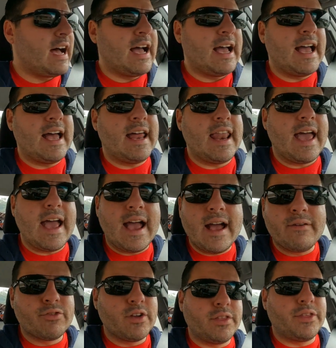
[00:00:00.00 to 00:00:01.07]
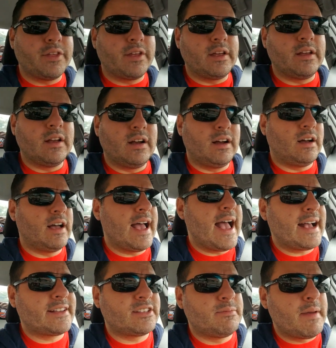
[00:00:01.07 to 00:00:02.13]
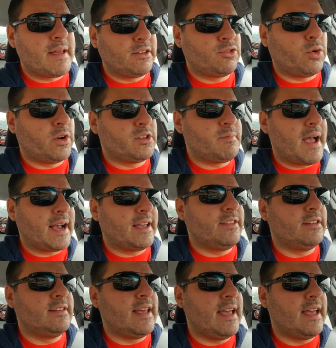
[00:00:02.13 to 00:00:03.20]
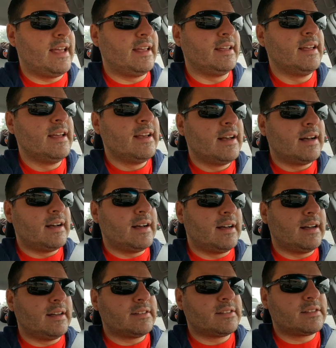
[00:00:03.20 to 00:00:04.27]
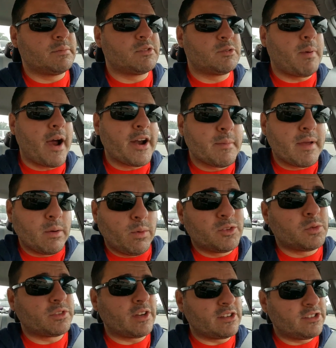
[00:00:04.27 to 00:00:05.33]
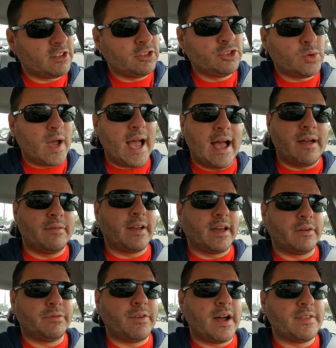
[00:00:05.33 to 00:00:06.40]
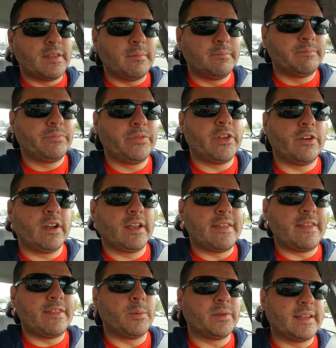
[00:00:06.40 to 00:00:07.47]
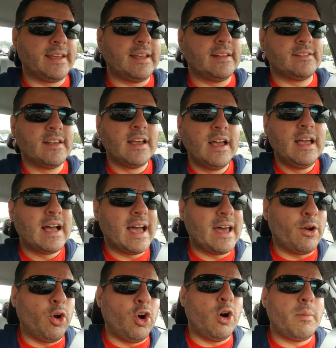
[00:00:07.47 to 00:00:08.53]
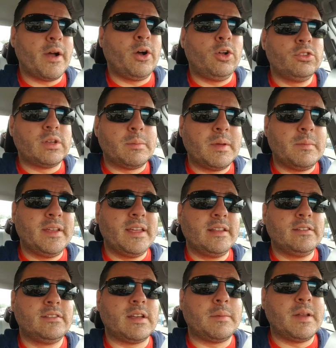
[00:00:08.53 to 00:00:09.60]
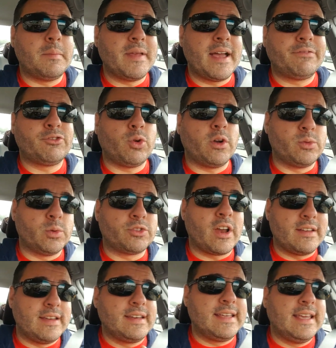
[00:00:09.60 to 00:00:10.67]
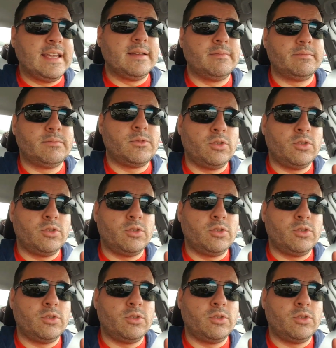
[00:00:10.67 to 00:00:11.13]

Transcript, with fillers: I had everything. Uh, X-Men toys back in the day. Uh, some Spider-Man ones, which I still do have. I gotta find them. They're again, they're with the kids. I had all my old WB, WWF toys, which I did keep.